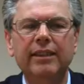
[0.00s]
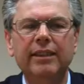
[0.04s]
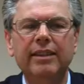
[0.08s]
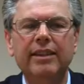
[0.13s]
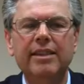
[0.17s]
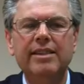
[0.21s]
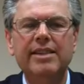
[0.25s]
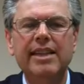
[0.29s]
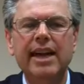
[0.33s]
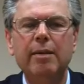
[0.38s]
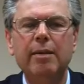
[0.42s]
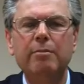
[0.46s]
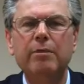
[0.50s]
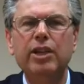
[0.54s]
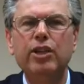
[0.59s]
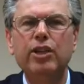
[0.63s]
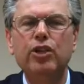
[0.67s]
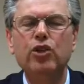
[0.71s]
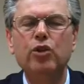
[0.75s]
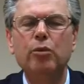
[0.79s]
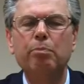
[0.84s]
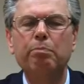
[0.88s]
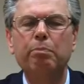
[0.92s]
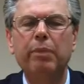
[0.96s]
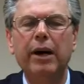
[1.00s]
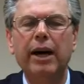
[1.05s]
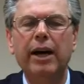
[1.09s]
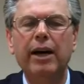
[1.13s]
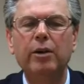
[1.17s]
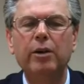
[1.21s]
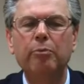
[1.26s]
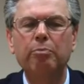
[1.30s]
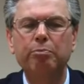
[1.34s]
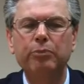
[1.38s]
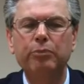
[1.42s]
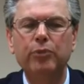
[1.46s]
Does that mean you should
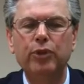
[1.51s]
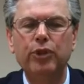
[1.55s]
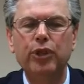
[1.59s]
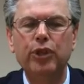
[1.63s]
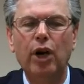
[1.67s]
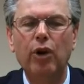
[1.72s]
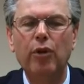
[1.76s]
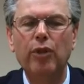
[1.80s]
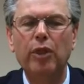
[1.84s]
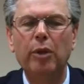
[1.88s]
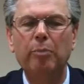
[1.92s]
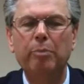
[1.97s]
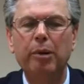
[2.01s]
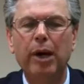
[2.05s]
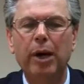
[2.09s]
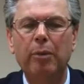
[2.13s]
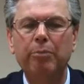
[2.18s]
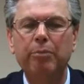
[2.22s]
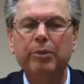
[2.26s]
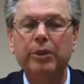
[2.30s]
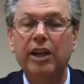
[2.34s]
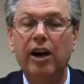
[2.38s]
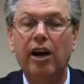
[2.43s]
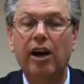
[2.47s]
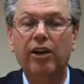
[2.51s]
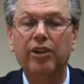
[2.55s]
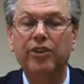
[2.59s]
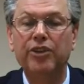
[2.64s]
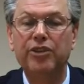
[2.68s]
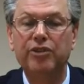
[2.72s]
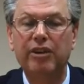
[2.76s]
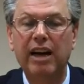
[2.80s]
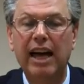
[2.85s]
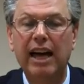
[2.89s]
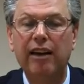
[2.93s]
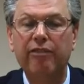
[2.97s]
shout the pub Carlton
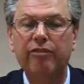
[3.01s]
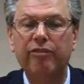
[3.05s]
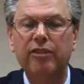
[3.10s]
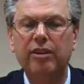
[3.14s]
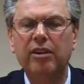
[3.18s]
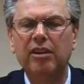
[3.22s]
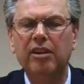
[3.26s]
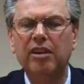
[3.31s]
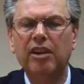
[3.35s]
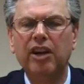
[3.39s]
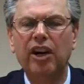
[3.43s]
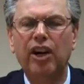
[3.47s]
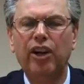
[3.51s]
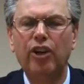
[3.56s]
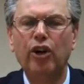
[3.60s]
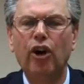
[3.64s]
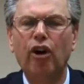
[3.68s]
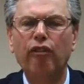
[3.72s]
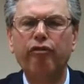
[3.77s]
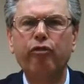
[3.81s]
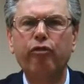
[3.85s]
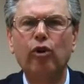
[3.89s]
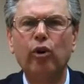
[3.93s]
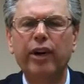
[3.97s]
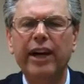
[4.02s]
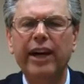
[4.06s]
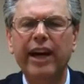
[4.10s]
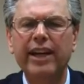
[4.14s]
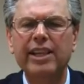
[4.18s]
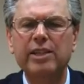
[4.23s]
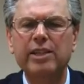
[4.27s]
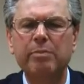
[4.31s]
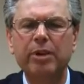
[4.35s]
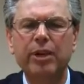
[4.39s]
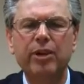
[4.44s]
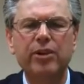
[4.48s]
Draft and not
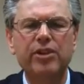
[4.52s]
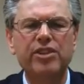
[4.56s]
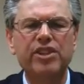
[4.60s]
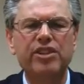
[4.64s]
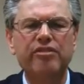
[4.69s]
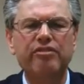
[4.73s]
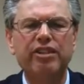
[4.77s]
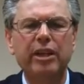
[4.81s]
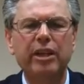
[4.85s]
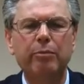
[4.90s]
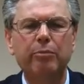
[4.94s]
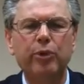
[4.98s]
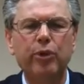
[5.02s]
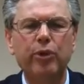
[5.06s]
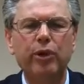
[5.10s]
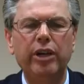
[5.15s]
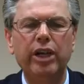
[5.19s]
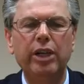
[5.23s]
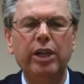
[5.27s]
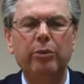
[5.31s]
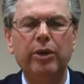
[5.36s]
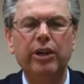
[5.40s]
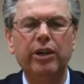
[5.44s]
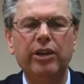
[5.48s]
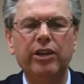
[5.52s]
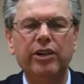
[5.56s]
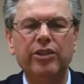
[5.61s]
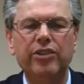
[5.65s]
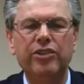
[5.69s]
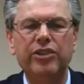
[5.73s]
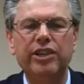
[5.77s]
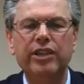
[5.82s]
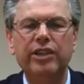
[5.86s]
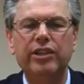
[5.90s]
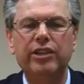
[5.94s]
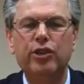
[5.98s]
4X because the Vic brewery
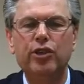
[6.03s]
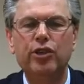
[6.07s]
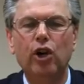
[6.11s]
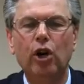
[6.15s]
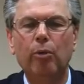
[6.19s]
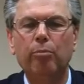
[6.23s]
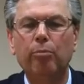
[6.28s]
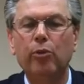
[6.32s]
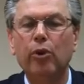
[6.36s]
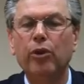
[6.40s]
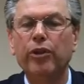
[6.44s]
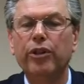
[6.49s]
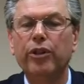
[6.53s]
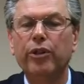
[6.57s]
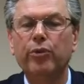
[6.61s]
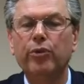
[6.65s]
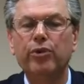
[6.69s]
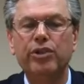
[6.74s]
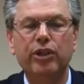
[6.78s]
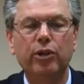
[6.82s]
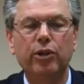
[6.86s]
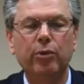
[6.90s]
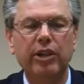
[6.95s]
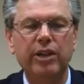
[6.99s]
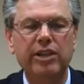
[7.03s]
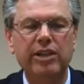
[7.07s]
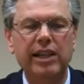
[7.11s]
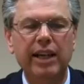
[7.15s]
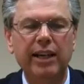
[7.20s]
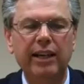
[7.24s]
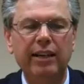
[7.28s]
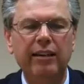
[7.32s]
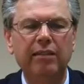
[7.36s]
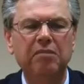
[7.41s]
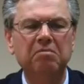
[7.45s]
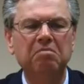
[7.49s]
workers need the job more than those in
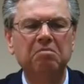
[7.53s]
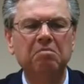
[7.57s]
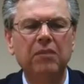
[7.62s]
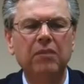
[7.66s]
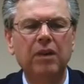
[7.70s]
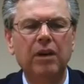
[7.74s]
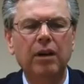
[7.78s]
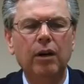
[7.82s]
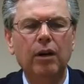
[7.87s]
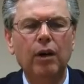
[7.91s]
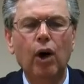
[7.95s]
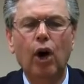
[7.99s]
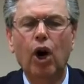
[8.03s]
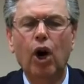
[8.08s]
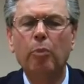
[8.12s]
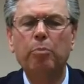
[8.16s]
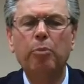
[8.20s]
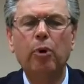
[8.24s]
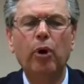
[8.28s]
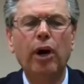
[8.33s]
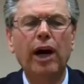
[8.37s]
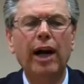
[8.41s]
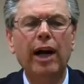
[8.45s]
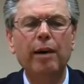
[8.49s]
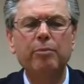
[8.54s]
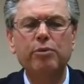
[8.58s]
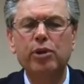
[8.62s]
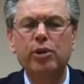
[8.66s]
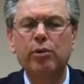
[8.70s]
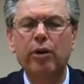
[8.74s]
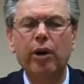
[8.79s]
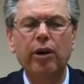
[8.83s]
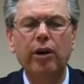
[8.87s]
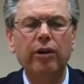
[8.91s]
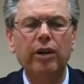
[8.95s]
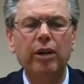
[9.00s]
Queensland? Or perhaps
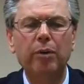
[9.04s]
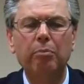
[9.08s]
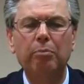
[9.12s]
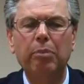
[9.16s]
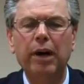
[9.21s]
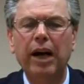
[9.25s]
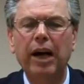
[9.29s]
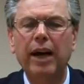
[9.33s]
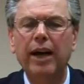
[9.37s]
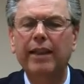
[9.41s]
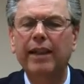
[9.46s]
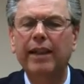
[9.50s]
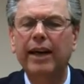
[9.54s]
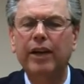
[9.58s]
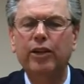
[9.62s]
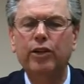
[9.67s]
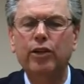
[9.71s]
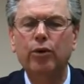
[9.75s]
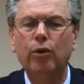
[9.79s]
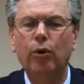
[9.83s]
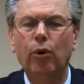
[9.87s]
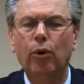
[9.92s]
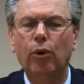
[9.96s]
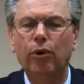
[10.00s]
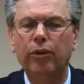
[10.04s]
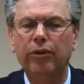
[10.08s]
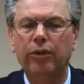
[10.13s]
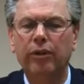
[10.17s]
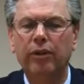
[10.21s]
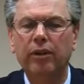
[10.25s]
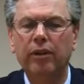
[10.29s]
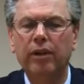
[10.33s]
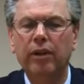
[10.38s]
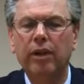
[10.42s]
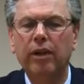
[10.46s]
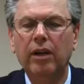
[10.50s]
go out and buy that new
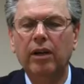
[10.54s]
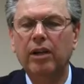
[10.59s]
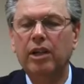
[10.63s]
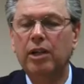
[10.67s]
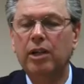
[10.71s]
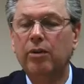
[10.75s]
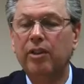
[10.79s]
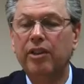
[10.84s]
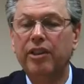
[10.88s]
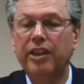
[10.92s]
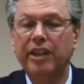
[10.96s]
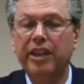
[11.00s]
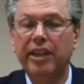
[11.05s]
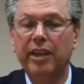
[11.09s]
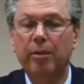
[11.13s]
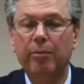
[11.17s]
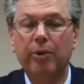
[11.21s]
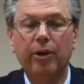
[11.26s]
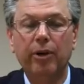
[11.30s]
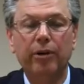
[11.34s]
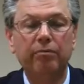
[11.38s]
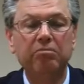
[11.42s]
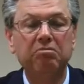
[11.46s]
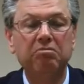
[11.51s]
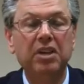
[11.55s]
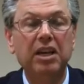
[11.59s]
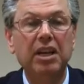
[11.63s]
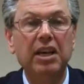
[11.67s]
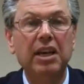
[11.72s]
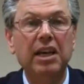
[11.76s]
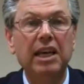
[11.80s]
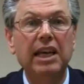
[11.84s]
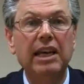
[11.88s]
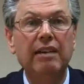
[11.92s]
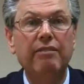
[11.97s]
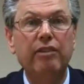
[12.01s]
Holden you were thinking about,
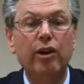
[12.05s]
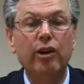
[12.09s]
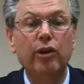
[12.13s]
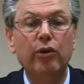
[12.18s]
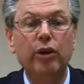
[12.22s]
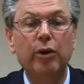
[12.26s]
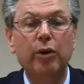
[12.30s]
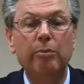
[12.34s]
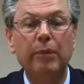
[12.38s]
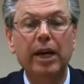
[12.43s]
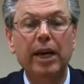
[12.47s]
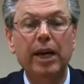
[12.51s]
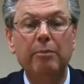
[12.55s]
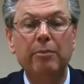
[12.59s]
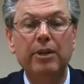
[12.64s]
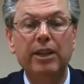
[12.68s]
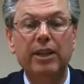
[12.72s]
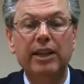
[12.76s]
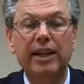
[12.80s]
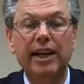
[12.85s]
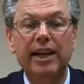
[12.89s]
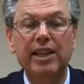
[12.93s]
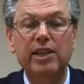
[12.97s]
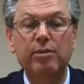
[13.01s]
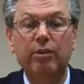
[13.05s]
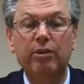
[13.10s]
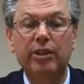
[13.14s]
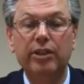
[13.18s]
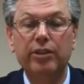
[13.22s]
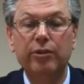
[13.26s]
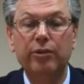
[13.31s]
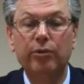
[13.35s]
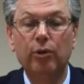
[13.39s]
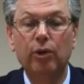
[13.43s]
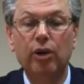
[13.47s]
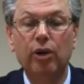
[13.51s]
even though it might be the last one
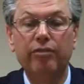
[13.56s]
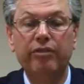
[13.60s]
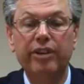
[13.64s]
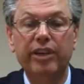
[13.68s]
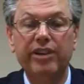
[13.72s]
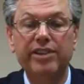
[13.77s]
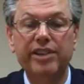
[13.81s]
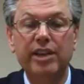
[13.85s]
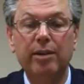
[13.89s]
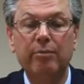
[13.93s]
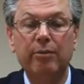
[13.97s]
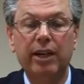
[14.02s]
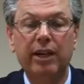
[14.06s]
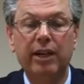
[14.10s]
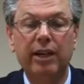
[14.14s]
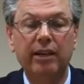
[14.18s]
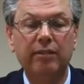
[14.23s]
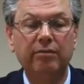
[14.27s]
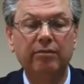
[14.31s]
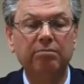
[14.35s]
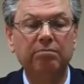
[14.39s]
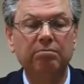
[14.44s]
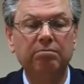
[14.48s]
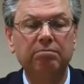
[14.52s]
to roll off the assembly line.